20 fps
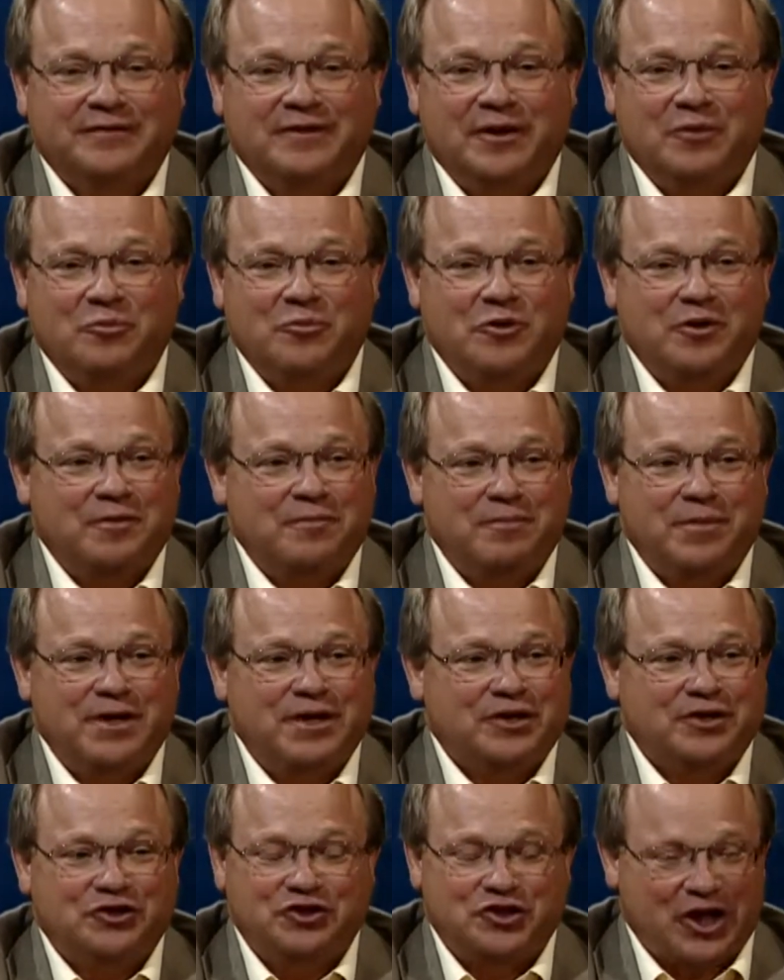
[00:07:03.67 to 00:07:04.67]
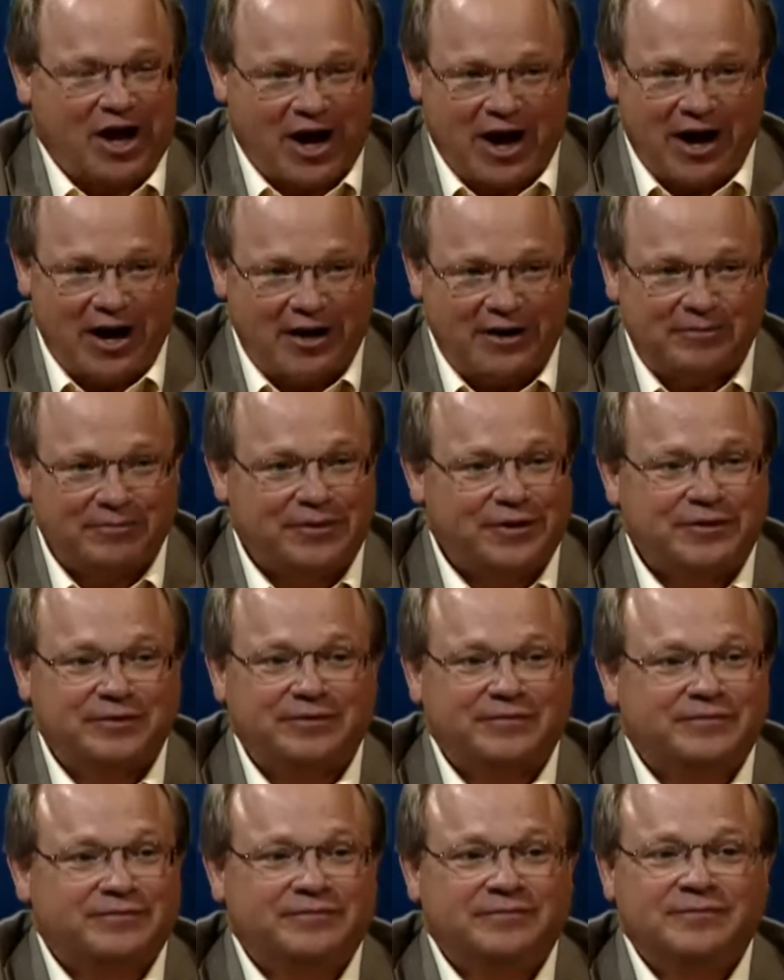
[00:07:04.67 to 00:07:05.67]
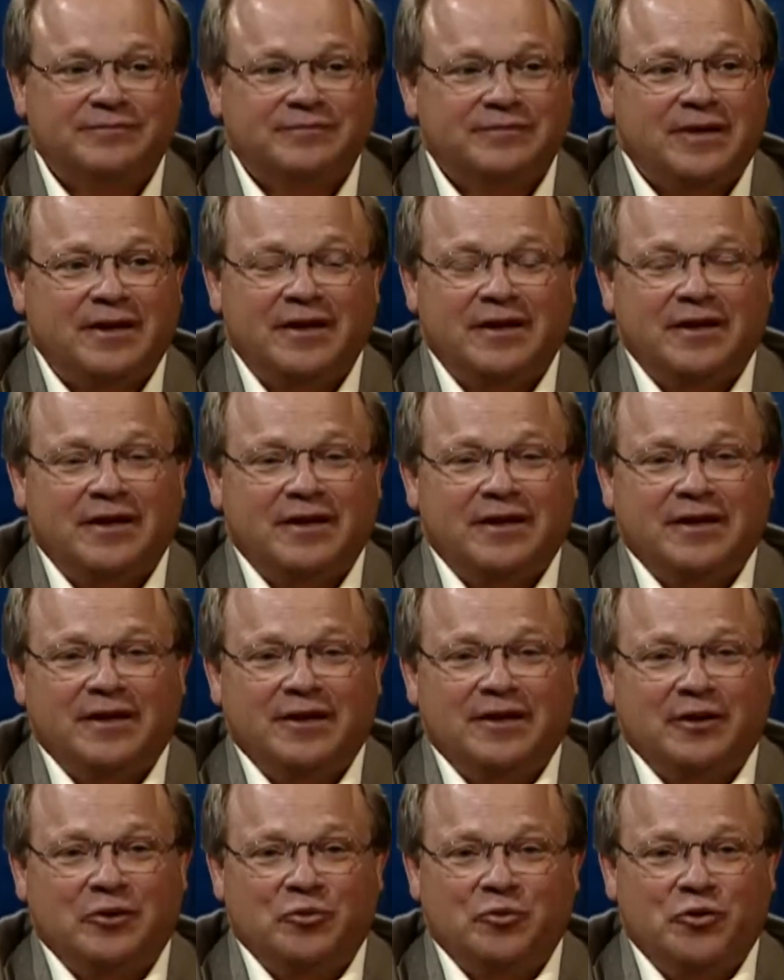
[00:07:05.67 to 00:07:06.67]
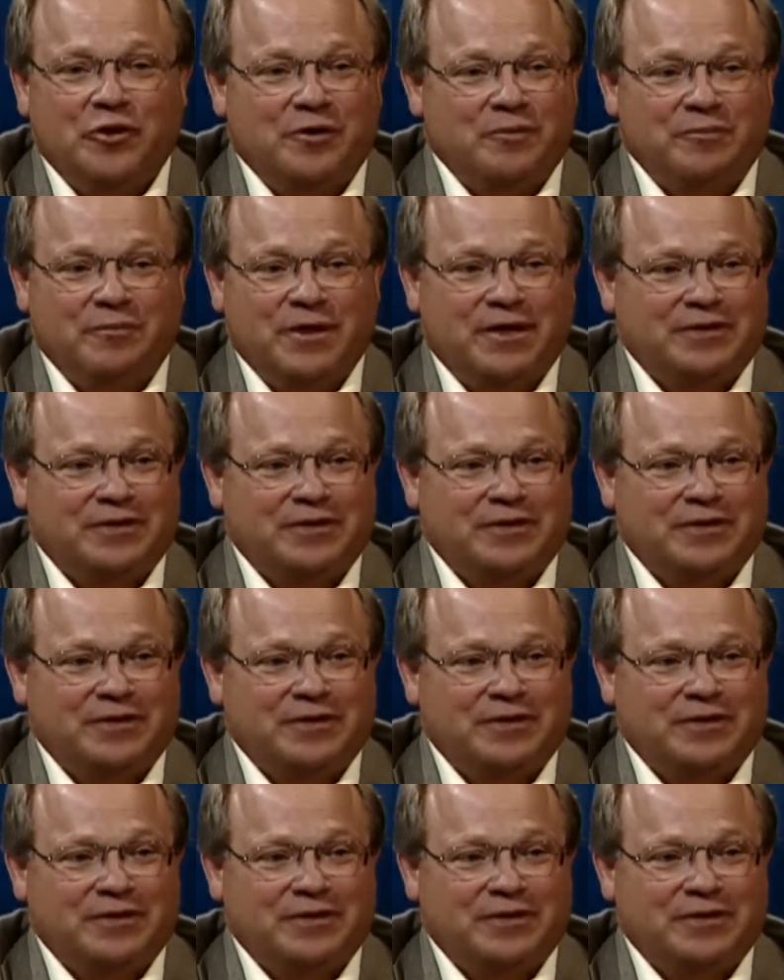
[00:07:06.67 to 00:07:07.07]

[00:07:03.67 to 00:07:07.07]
It wouldn't be a job. It wouldn't